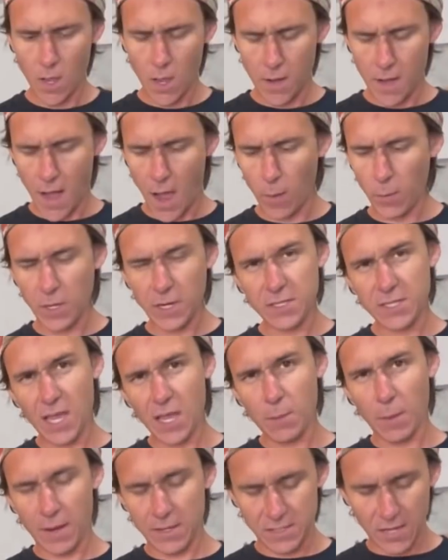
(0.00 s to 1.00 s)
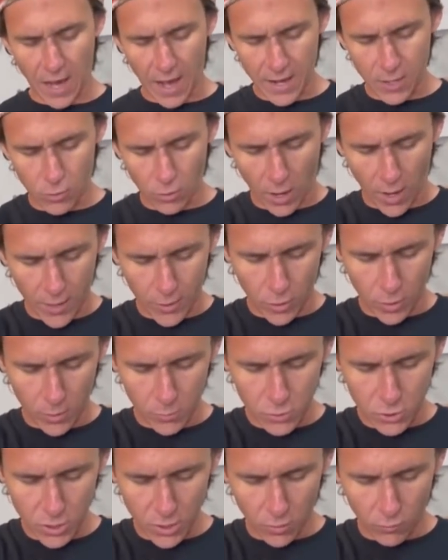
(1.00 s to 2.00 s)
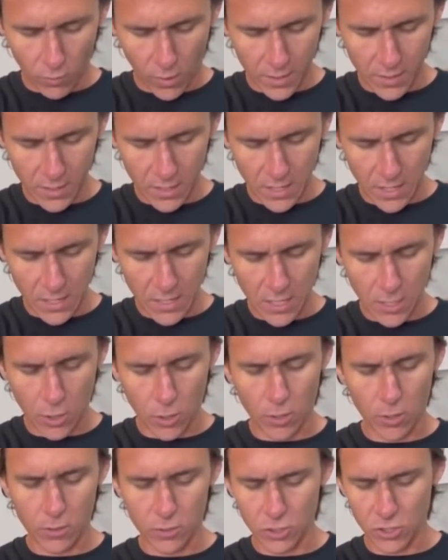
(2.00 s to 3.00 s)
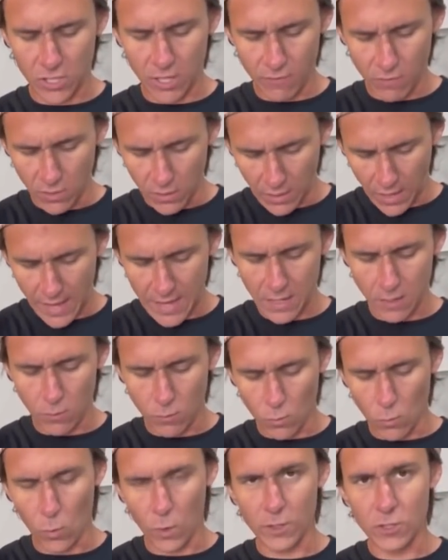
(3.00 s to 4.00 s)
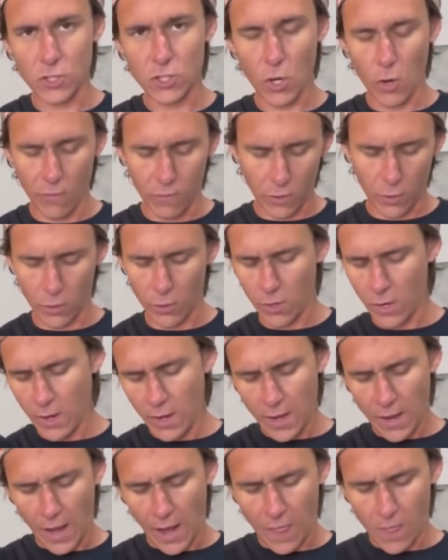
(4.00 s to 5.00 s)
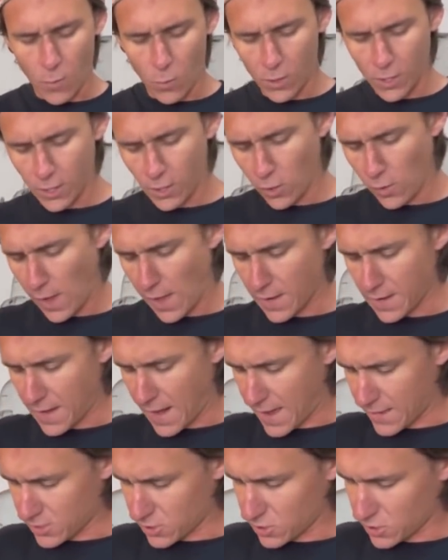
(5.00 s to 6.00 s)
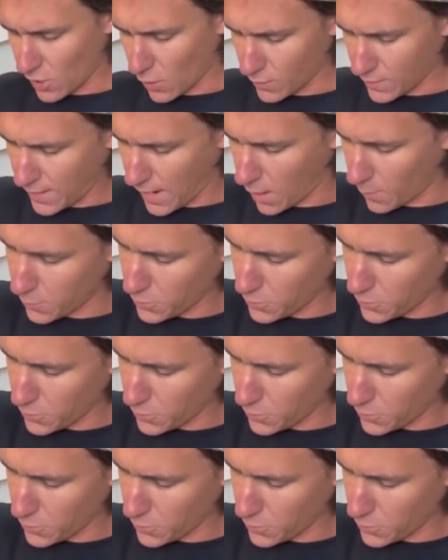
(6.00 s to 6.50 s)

Now I'm going to take my die grinder and I'm just going to run it in here, just give it a light once over, and then we're going to go ahead and acetone it up.